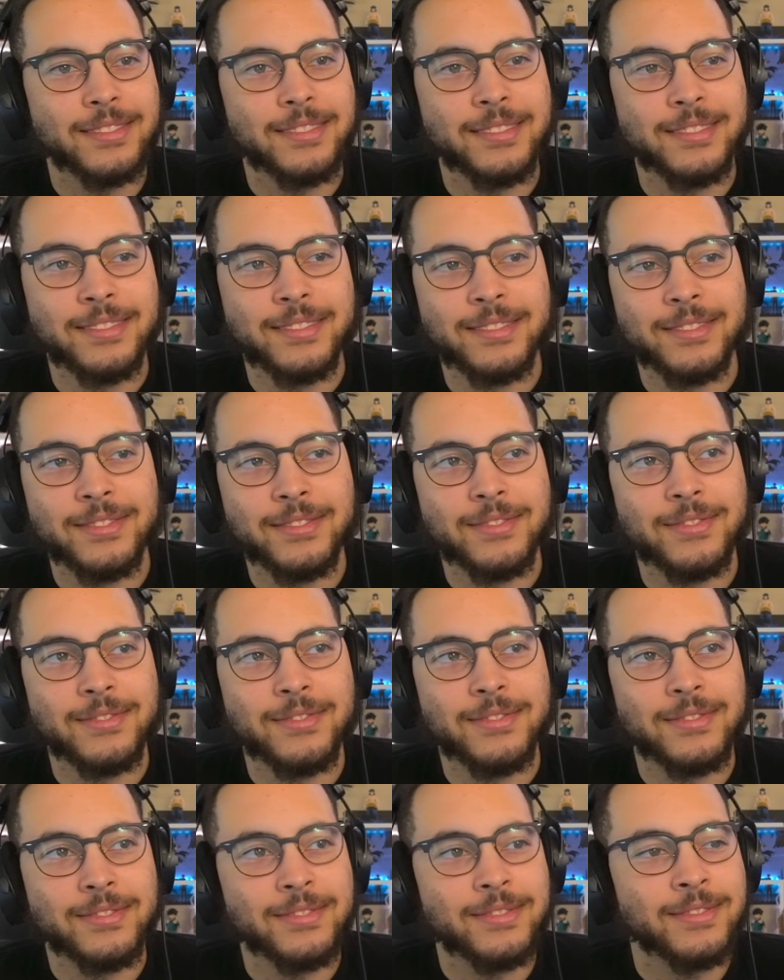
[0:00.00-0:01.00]

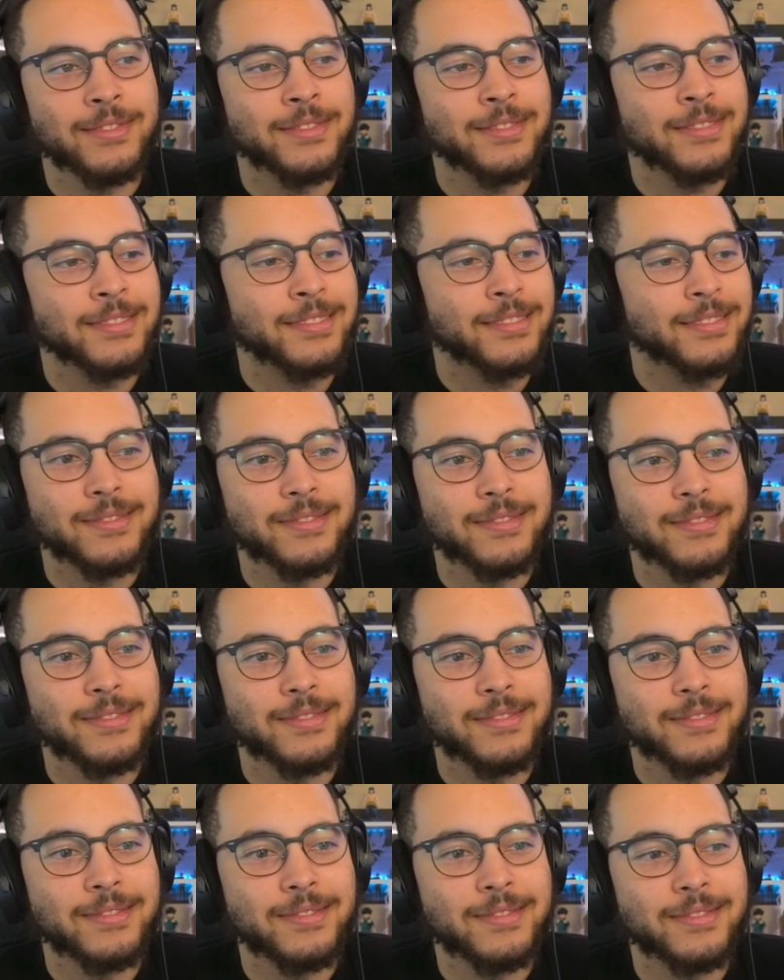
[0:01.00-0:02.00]

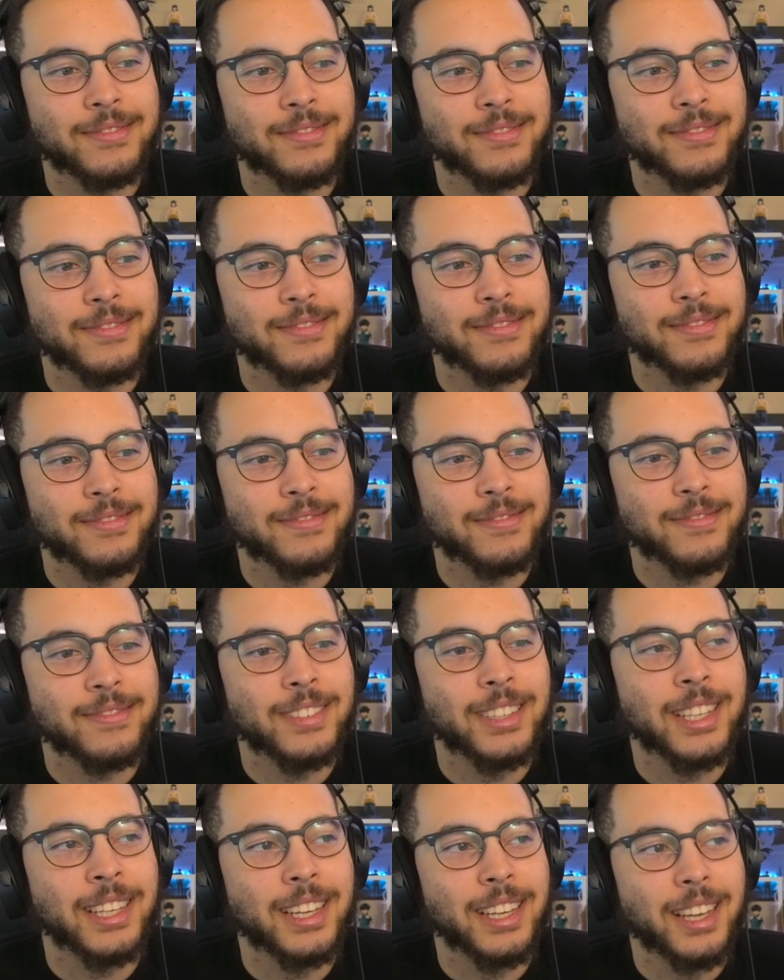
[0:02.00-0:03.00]

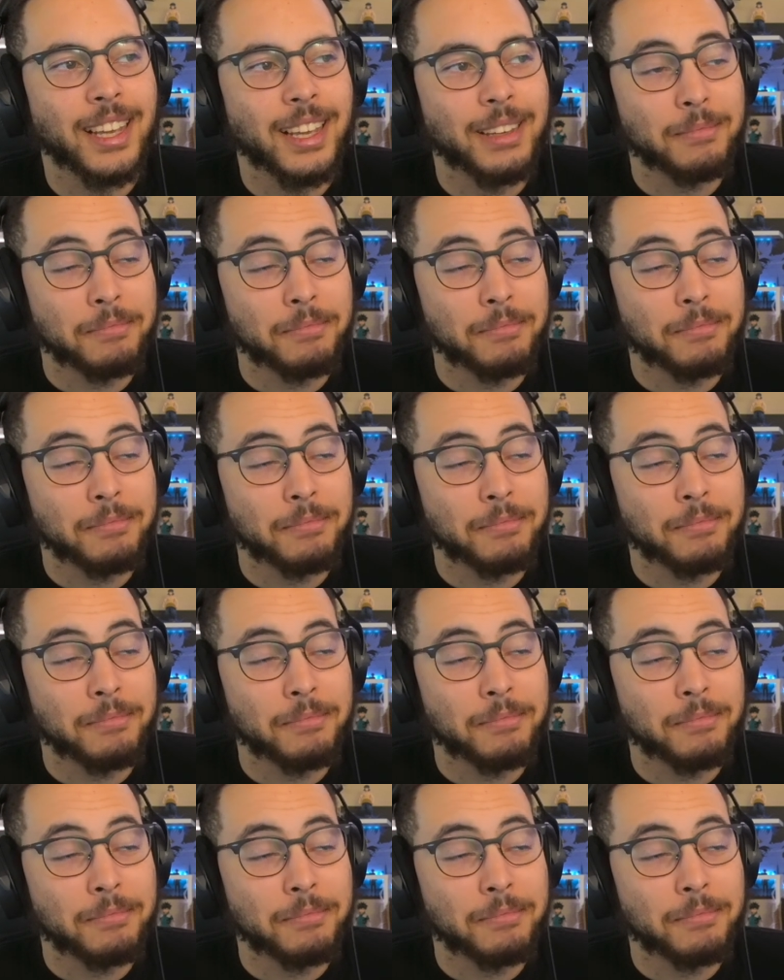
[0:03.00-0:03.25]
[no speech]